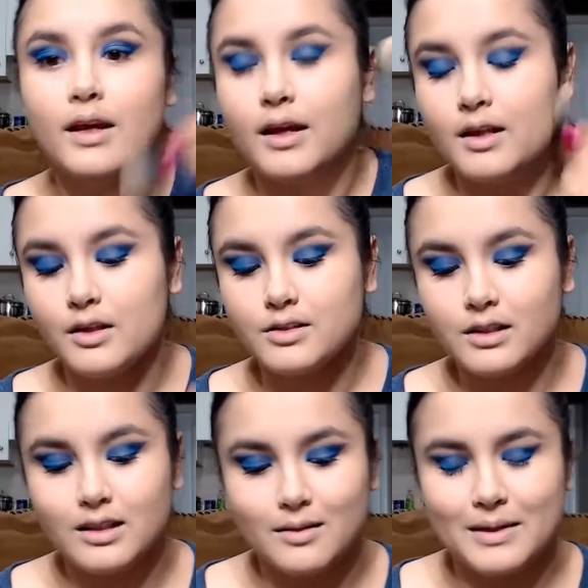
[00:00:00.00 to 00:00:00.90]
It looks a
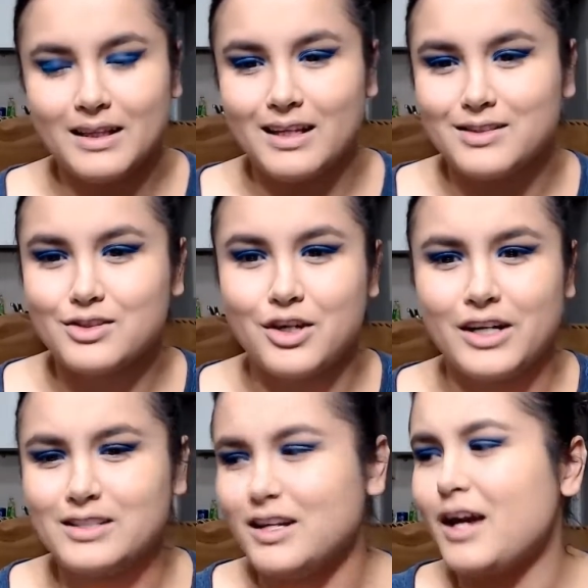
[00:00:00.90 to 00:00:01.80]
little bit less
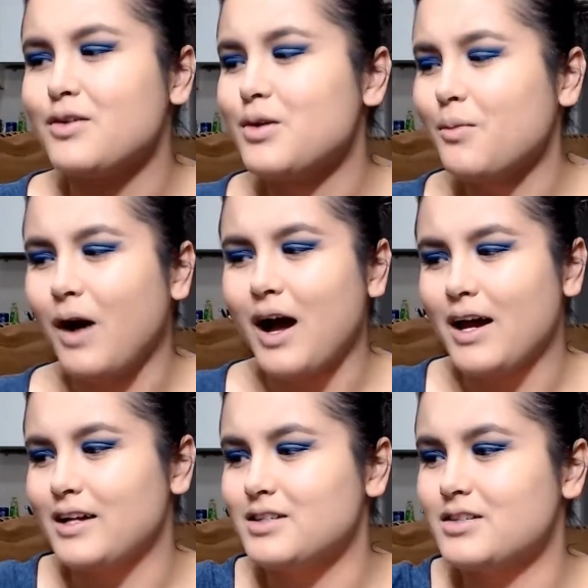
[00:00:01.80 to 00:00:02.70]
crazy. I don't know why.
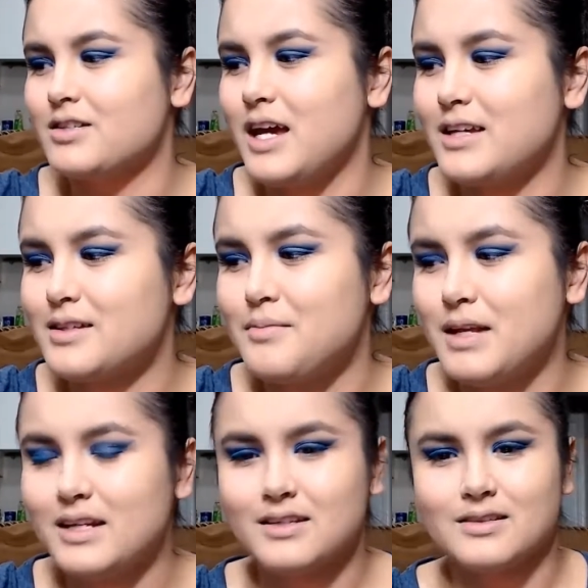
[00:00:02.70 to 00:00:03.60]
It just takes a
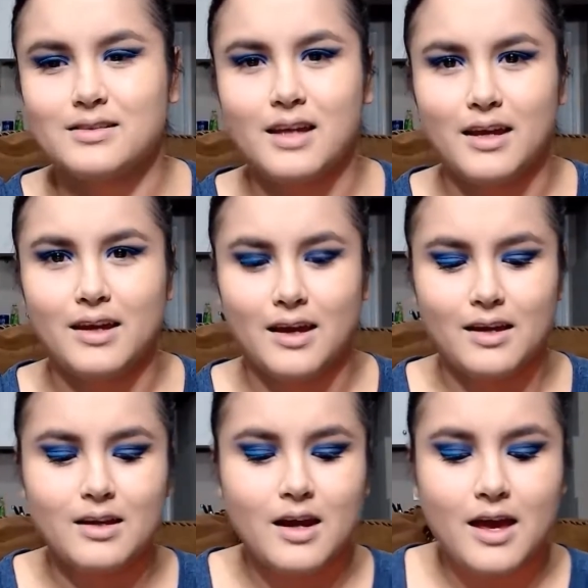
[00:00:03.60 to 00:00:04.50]
minute to sink
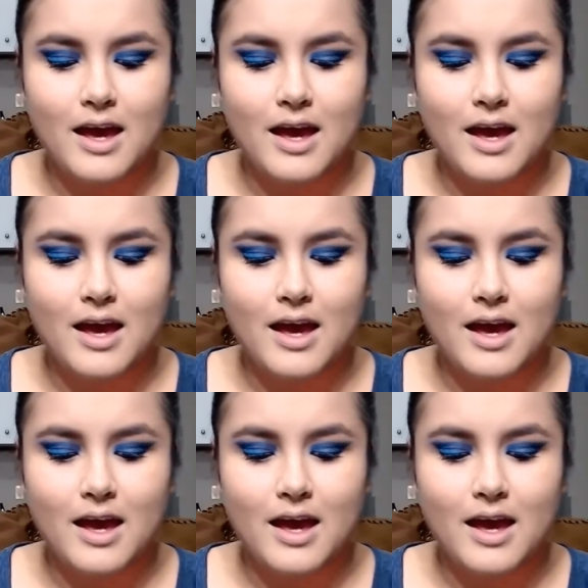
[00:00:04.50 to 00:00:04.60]
in.